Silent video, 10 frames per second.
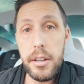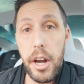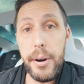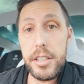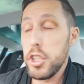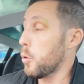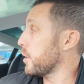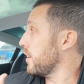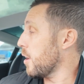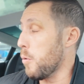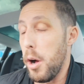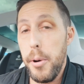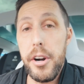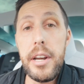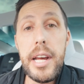All right, so we're here at
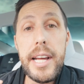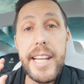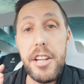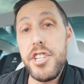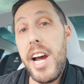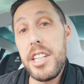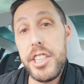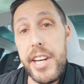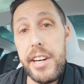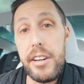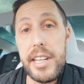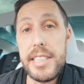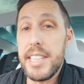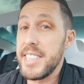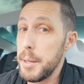Walmart. Now the challenge here
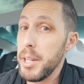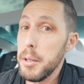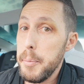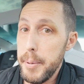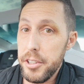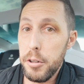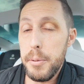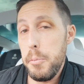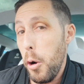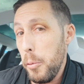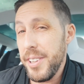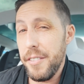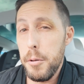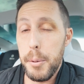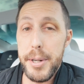is it's gonna be a little bit busier with hopefully a
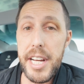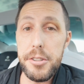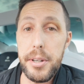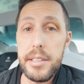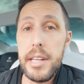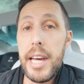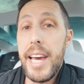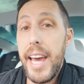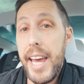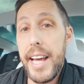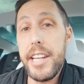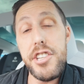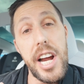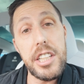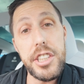few more pedestrians. And the
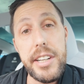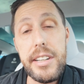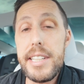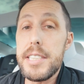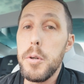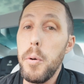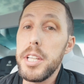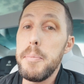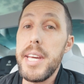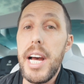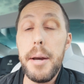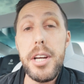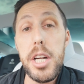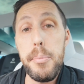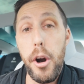challenge here is going to be I'm
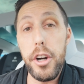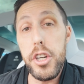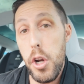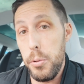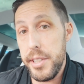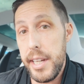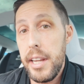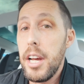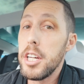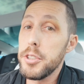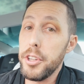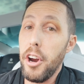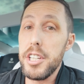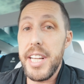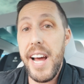gonna park nose in. So the
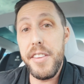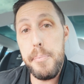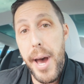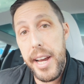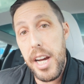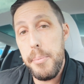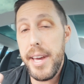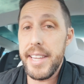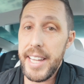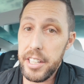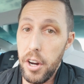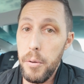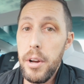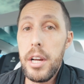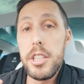car is gonna have to back up and then go.
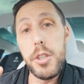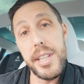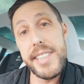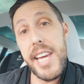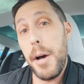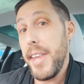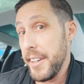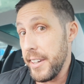So let's see how that